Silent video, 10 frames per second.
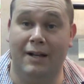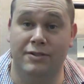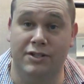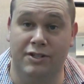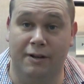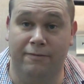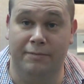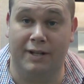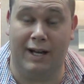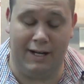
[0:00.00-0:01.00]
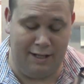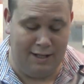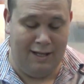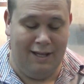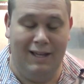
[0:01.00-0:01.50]
else that's new from Diana
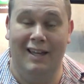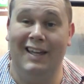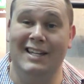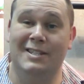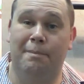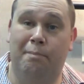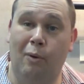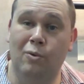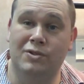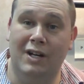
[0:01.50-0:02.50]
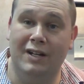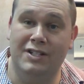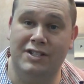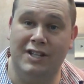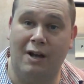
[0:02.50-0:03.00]
is the Bullseye
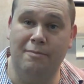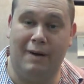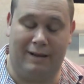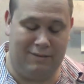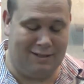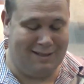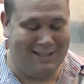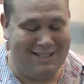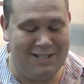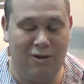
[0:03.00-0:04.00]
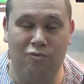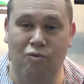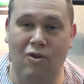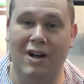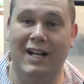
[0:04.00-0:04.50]
scope mount. And this is a
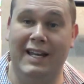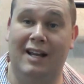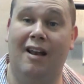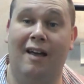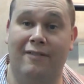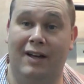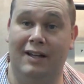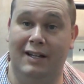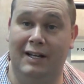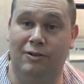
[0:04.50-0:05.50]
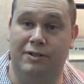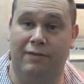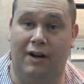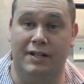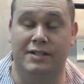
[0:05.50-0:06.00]
really clever little
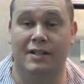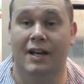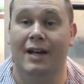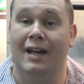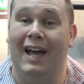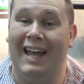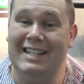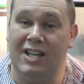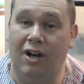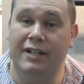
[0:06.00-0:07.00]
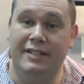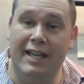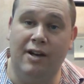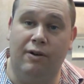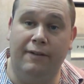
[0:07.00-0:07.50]
device. And it's
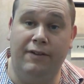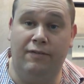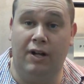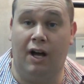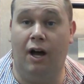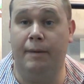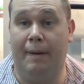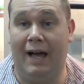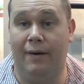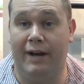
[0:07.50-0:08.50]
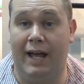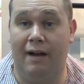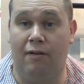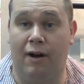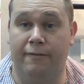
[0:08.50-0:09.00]
ideal if you've got a high powered
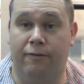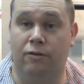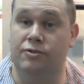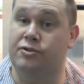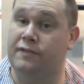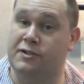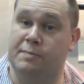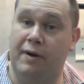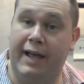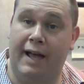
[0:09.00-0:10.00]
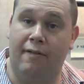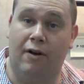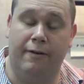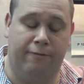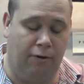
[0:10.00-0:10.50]
air rifle, sort of a spring air
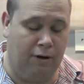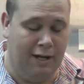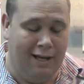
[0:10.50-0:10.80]
rifle,